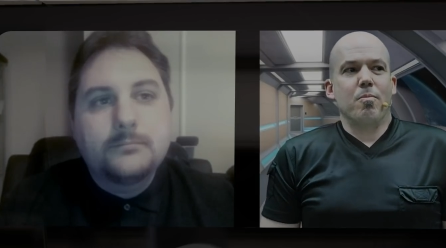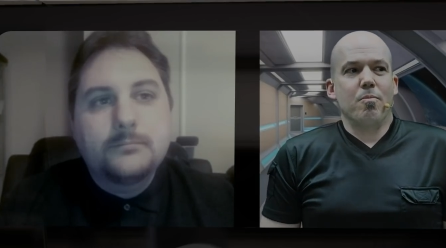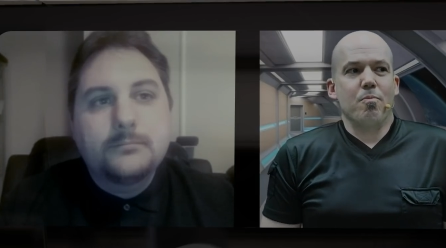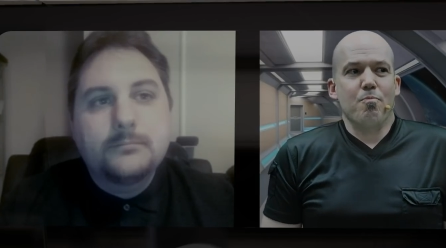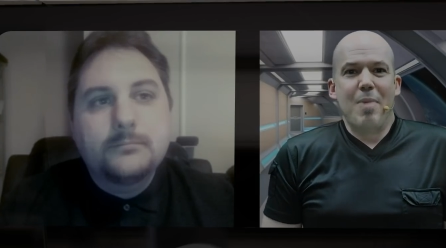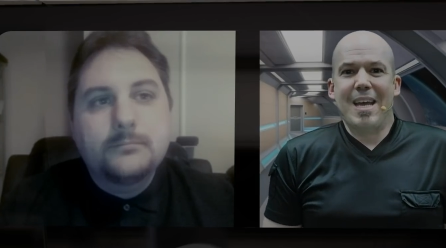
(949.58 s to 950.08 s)

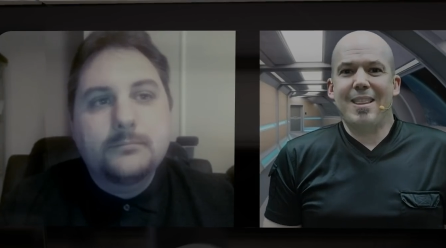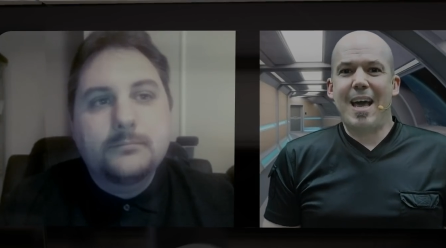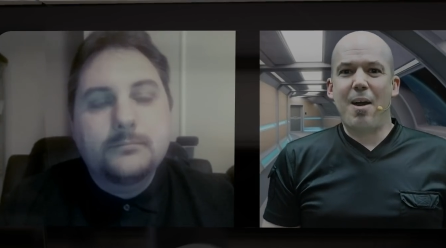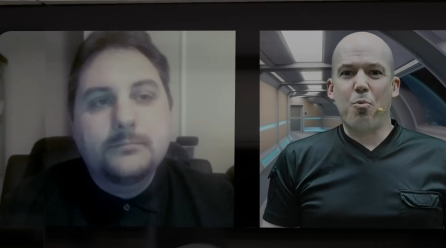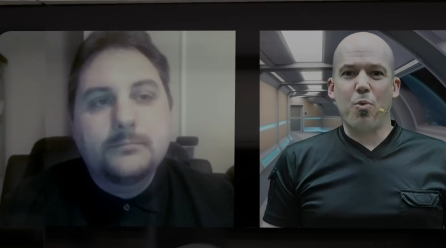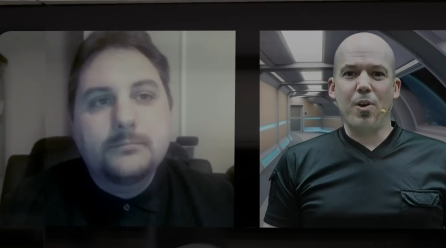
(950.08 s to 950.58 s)
Speaker 1: make
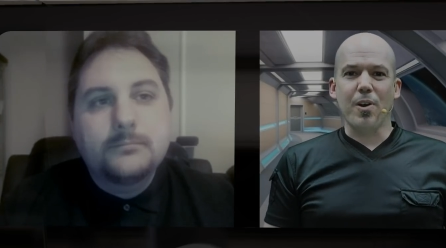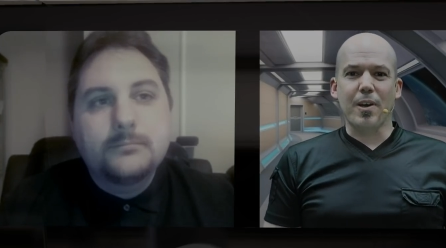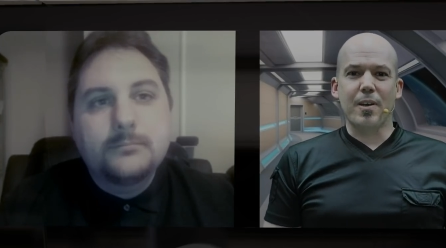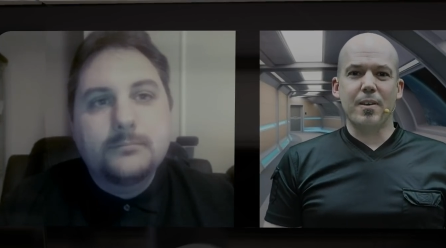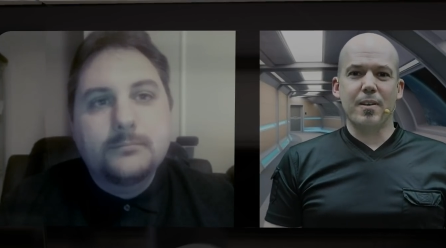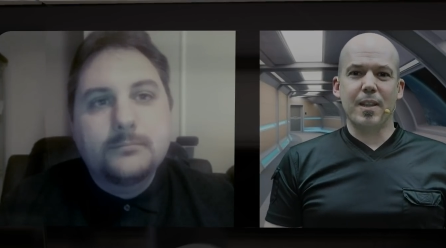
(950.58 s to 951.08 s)
that
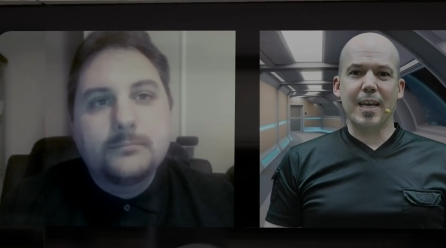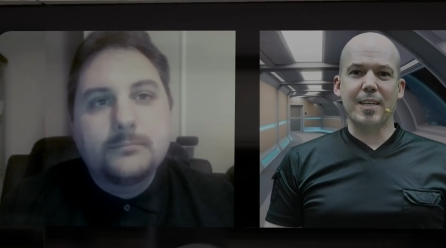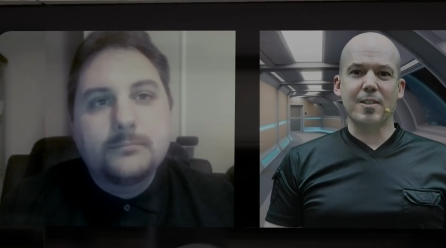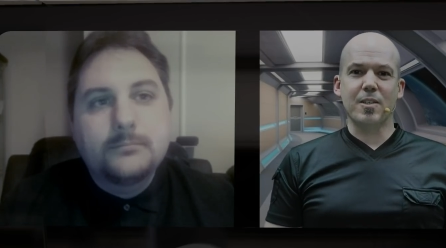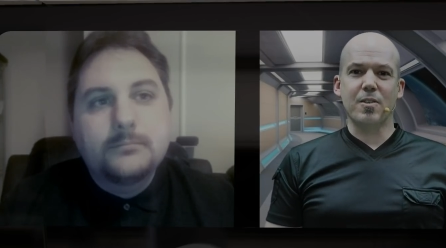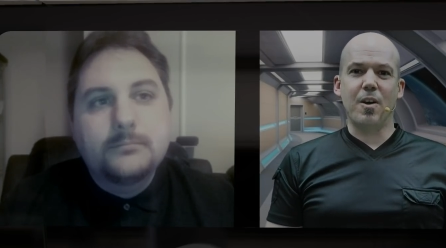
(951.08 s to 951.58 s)
work? Like,
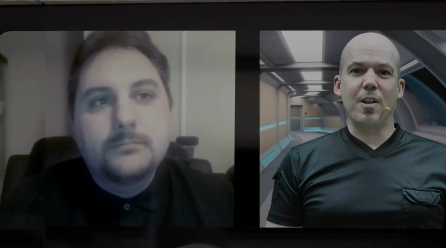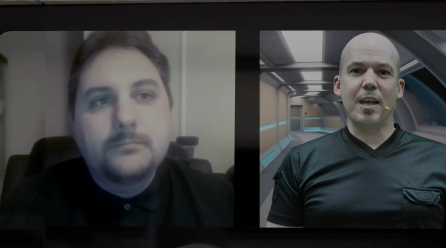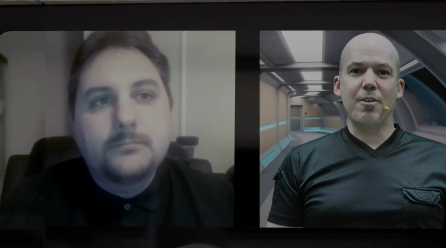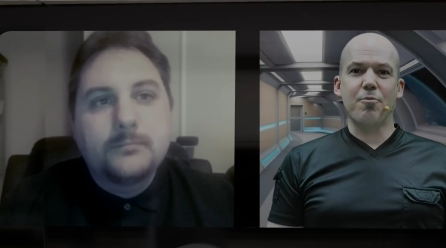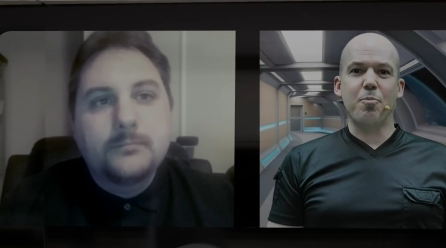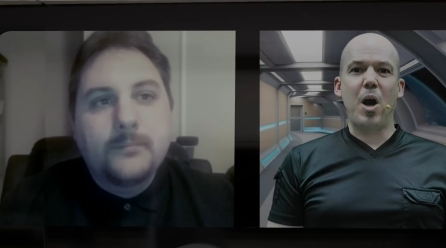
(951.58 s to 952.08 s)
is this all
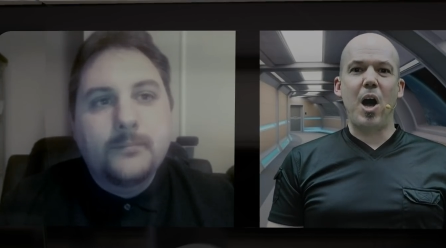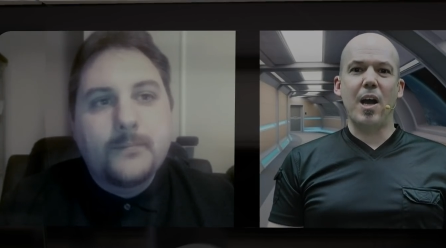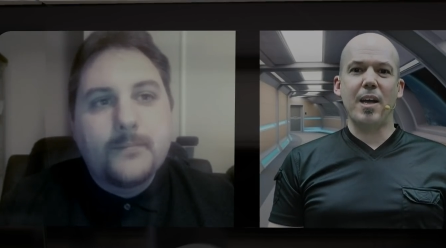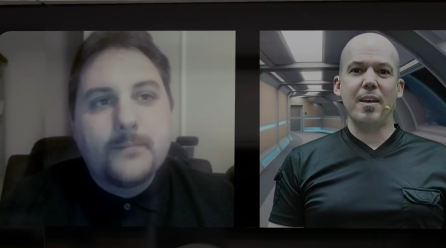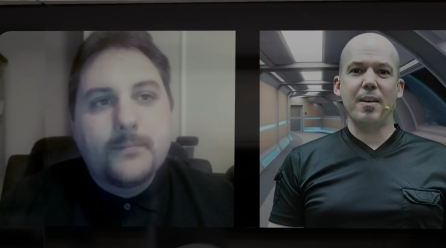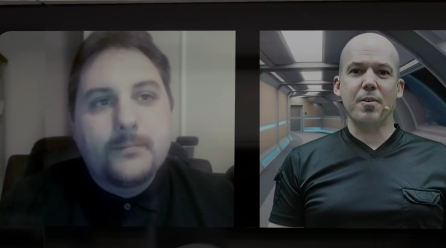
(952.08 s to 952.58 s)
out of
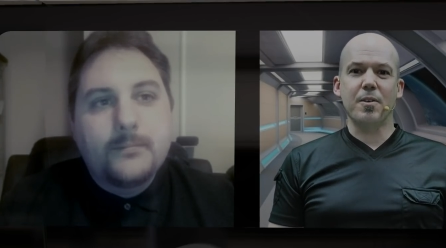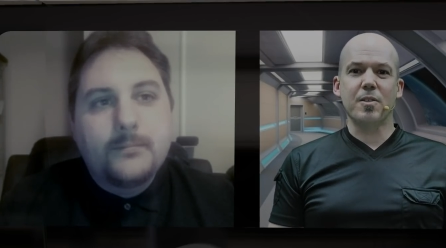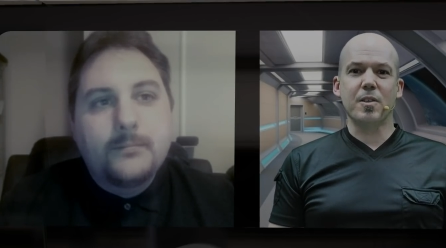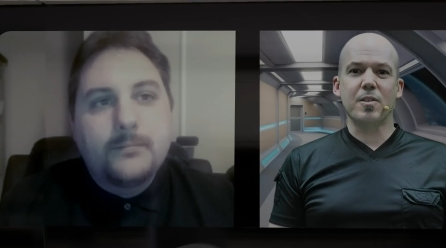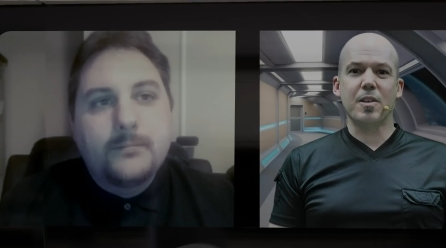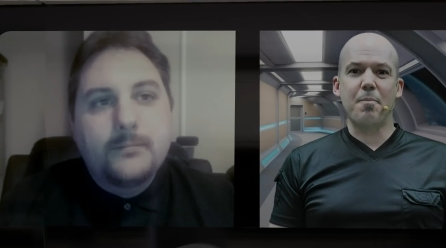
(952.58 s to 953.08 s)
pocket, or is
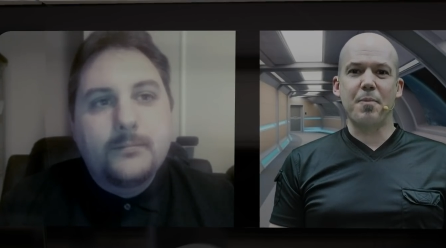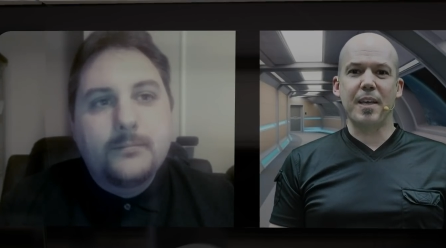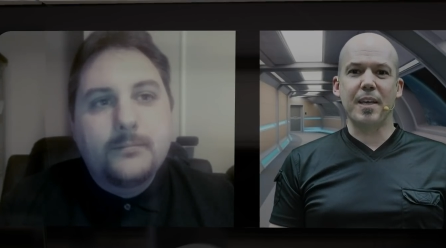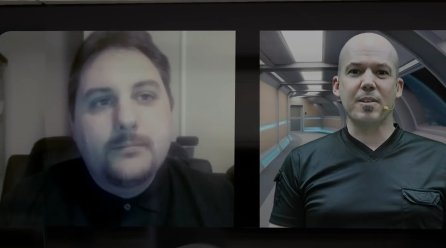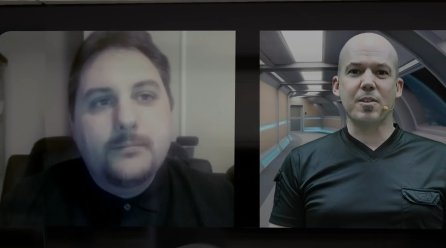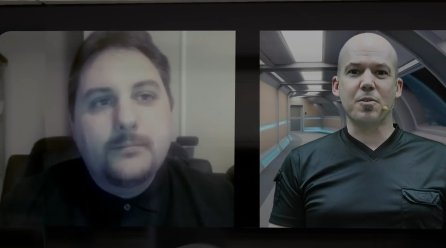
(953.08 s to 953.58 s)
this
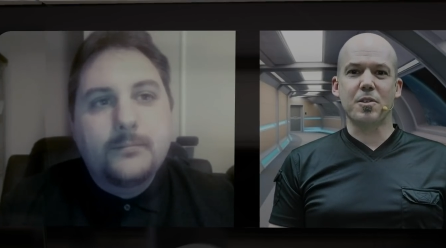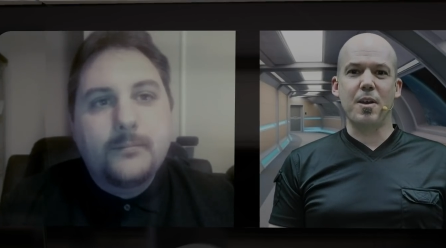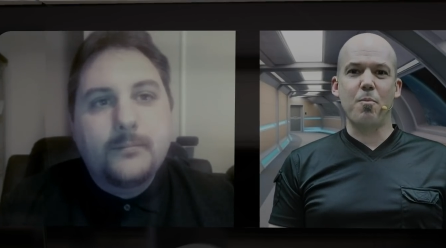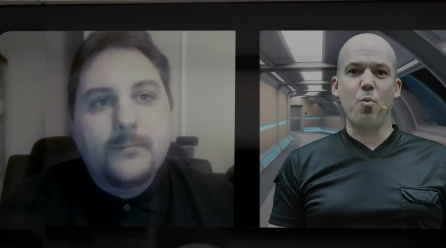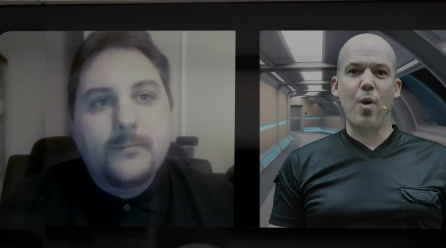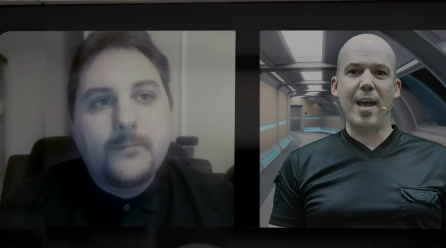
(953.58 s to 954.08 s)
something? Is there
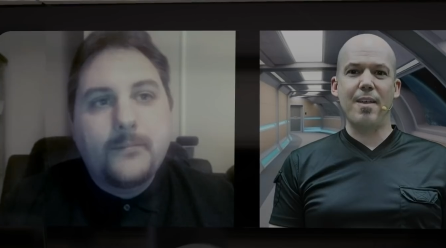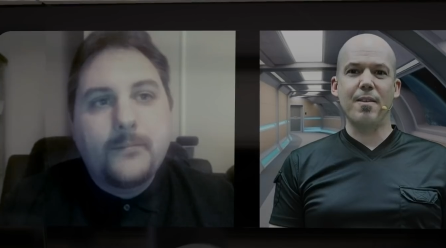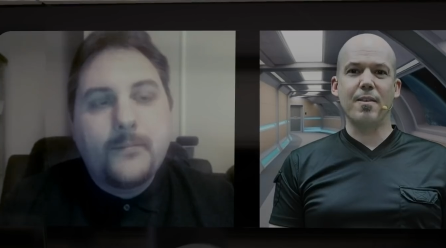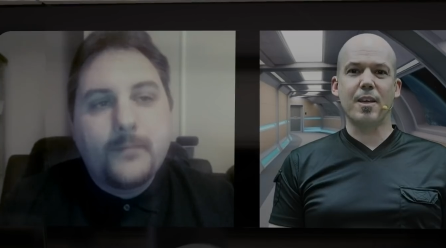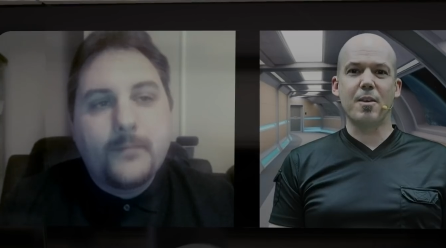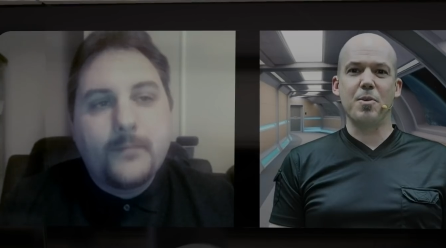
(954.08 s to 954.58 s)
some way
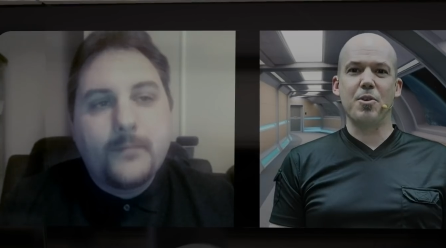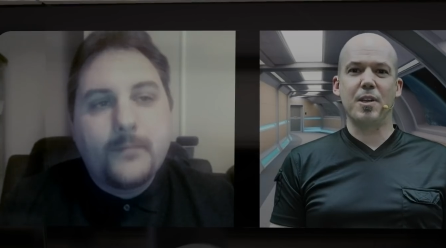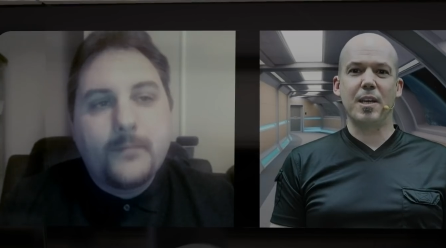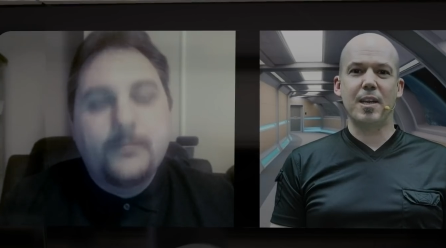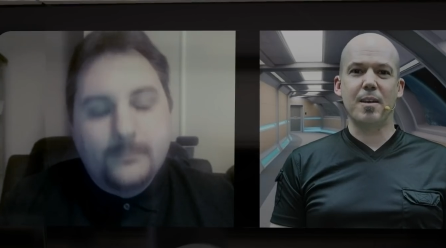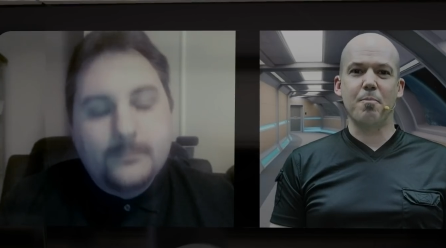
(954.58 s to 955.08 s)
that the
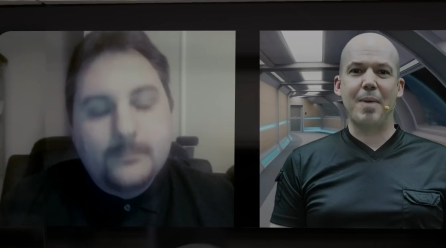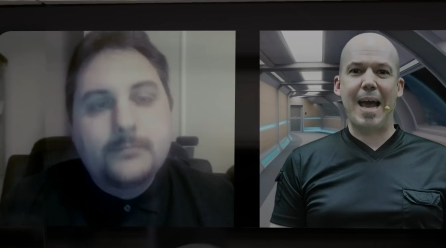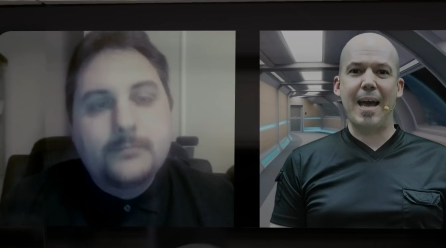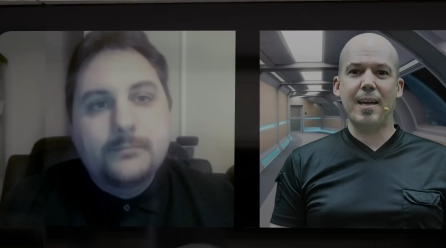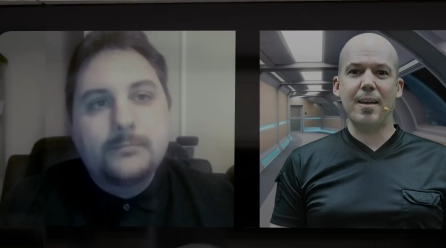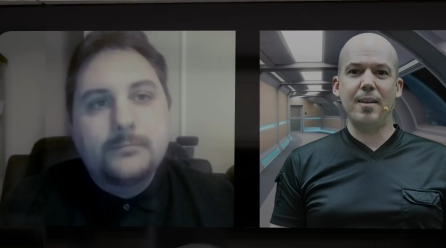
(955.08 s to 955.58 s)
community can
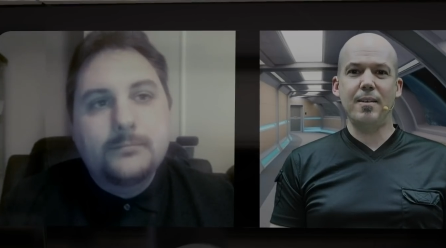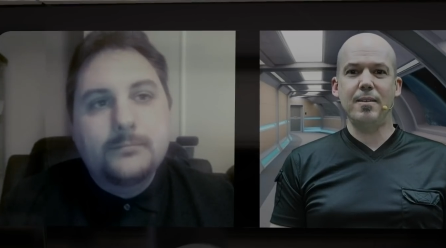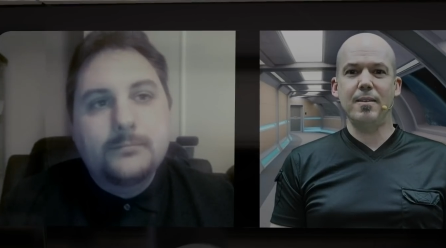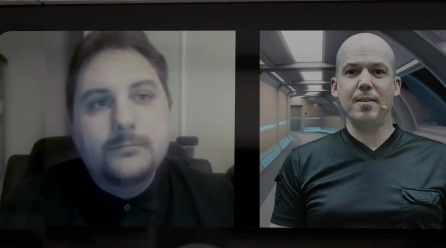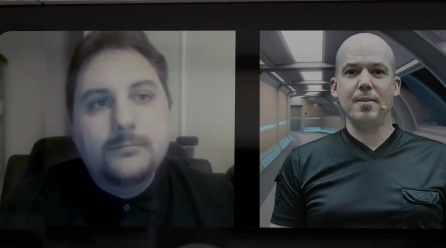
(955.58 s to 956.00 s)
back it?